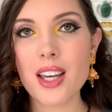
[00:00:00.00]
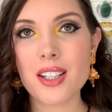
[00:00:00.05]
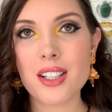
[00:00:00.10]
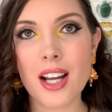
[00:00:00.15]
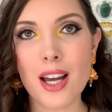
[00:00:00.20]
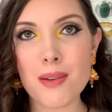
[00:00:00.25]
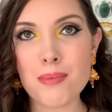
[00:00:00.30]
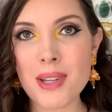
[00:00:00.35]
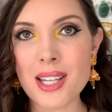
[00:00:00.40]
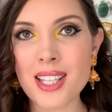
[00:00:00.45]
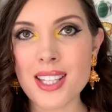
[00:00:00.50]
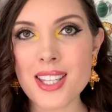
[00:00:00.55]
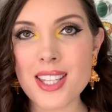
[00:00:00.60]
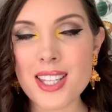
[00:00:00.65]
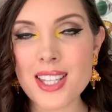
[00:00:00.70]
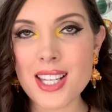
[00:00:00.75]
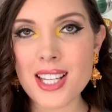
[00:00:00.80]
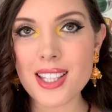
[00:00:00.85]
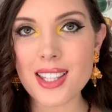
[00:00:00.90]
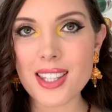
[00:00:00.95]
Rama and
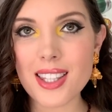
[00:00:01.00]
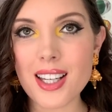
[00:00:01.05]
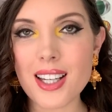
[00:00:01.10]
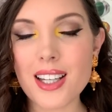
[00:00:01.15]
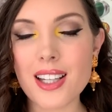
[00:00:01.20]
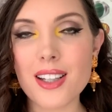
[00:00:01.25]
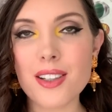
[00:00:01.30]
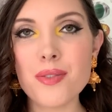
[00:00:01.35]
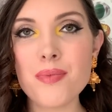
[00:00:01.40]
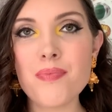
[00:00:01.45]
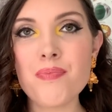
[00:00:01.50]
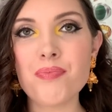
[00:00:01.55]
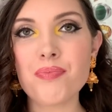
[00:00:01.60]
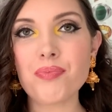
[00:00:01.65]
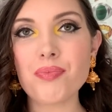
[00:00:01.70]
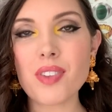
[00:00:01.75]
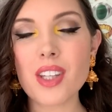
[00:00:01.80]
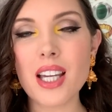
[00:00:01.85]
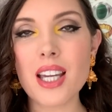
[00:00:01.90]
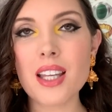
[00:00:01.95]
Sita.
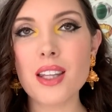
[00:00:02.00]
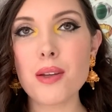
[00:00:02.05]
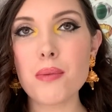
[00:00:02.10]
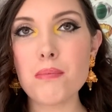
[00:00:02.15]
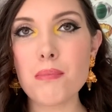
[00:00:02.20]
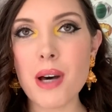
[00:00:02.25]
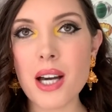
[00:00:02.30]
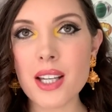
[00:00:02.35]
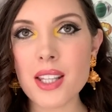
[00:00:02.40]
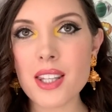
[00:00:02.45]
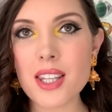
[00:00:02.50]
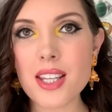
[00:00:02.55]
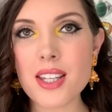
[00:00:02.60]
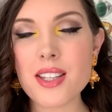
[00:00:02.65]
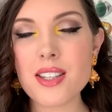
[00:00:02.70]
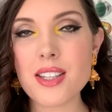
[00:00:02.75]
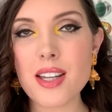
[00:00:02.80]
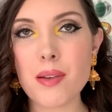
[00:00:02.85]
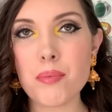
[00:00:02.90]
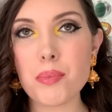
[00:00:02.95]
And among
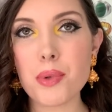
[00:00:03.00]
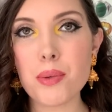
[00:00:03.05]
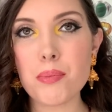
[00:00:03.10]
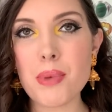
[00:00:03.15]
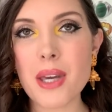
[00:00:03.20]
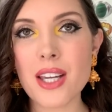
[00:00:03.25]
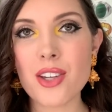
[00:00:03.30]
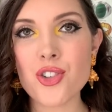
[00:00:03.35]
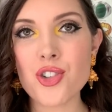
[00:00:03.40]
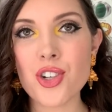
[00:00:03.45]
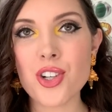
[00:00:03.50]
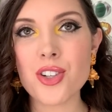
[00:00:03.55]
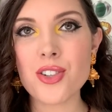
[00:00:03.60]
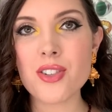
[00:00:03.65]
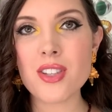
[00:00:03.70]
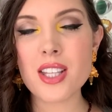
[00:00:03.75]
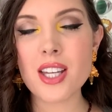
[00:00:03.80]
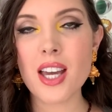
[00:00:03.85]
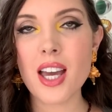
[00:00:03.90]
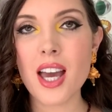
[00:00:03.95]
these temple
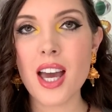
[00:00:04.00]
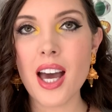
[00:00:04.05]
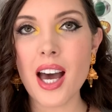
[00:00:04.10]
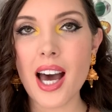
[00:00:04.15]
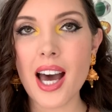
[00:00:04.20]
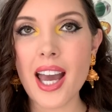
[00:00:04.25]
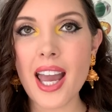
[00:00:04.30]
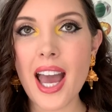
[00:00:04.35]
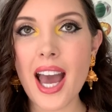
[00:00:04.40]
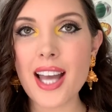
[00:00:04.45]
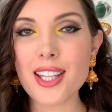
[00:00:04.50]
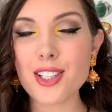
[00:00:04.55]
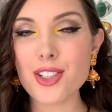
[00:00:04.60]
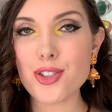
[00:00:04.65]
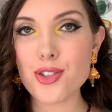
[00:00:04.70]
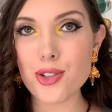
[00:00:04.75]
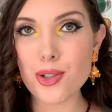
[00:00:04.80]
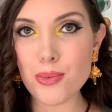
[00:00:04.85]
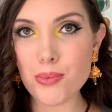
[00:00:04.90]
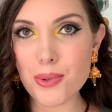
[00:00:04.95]
pictures, I had a
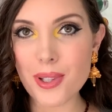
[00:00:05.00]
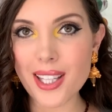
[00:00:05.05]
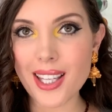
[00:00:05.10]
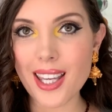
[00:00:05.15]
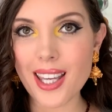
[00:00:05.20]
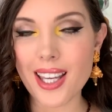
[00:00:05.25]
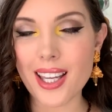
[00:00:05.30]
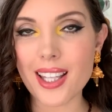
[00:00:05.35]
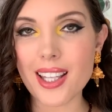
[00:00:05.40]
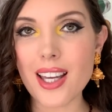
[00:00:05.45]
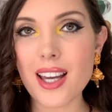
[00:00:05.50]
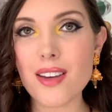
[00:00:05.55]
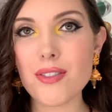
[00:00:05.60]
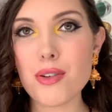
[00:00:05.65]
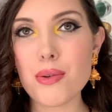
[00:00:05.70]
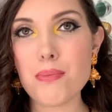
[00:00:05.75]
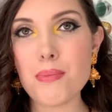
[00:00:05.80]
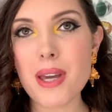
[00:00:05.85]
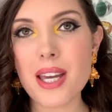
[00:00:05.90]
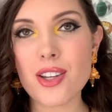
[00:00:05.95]
duplicate of
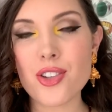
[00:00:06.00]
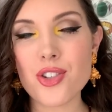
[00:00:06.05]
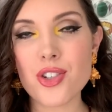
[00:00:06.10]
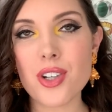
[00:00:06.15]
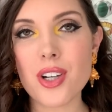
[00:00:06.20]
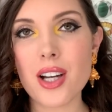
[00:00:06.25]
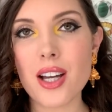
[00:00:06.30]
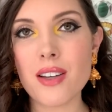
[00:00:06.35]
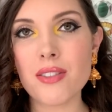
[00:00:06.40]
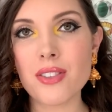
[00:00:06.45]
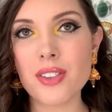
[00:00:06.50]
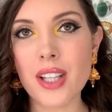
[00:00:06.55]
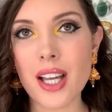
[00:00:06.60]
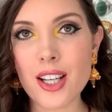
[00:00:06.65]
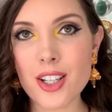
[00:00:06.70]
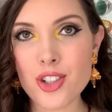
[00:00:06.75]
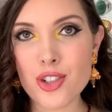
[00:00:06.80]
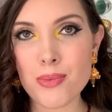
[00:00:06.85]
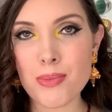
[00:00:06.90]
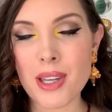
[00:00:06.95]
a picture of
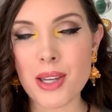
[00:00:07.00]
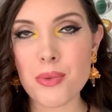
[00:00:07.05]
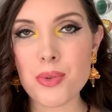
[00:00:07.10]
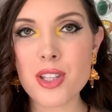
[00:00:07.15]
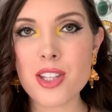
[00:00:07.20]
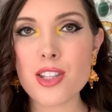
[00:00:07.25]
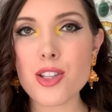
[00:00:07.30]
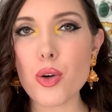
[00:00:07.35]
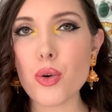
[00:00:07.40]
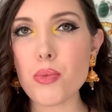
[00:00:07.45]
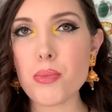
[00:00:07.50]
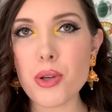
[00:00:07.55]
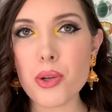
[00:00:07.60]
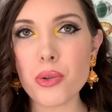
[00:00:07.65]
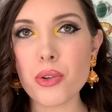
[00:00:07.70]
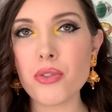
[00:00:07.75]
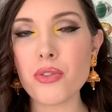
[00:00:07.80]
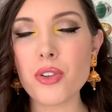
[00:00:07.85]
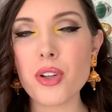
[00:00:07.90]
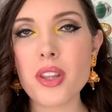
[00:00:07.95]
Lakshmi. It was so
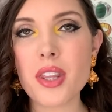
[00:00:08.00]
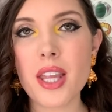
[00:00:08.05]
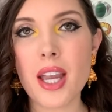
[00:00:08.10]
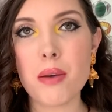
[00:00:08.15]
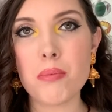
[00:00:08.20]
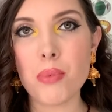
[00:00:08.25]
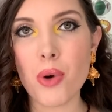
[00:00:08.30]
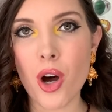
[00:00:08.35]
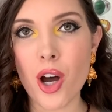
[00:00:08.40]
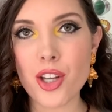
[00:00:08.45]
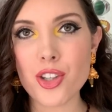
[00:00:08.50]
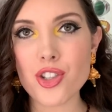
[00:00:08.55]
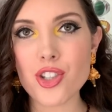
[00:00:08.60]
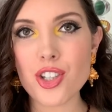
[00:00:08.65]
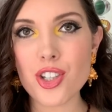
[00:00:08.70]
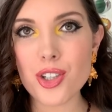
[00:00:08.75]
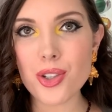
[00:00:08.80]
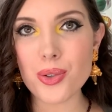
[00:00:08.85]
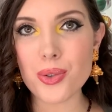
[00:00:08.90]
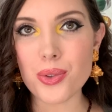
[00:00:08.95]
beautiful that I bought
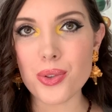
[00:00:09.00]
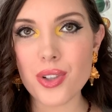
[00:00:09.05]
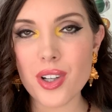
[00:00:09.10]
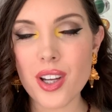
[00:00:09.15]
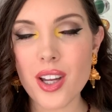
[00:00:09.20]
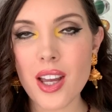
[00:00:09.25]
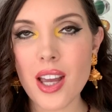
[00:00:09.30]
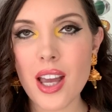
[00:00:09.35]
two.